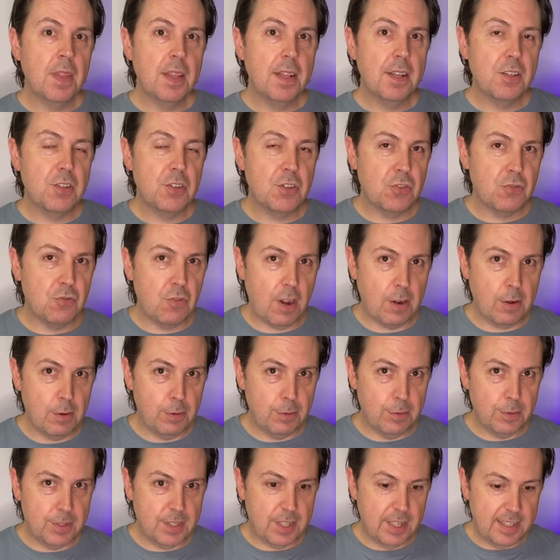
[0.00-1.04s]

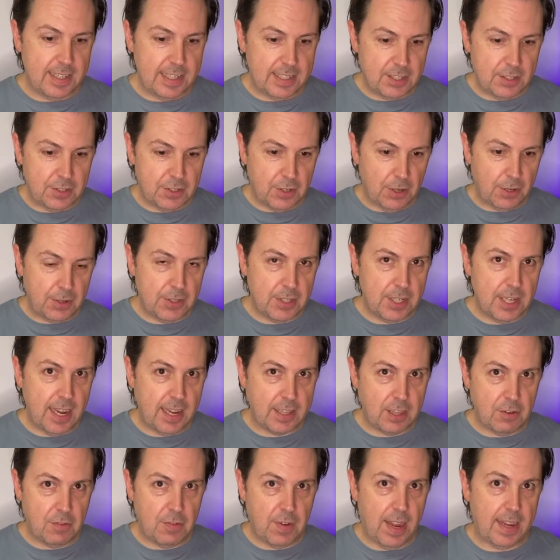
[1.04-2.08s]
struggle to disassociate
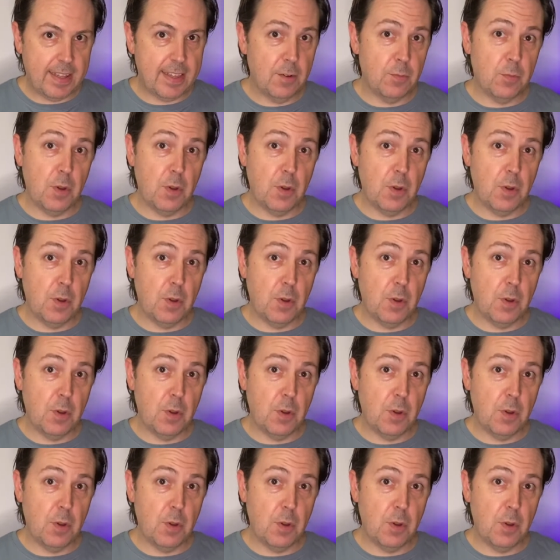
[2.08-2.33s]
the fact that